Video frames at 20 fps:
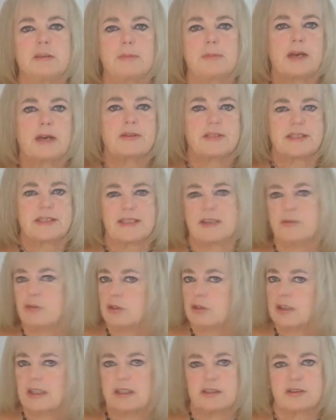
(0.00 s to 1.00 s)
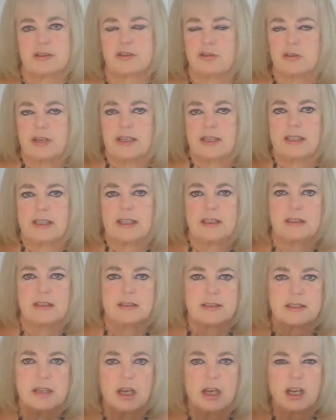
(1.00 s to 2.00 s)
about serial killers or any
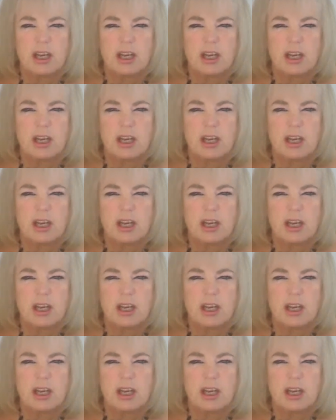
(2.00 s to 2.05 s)
killers,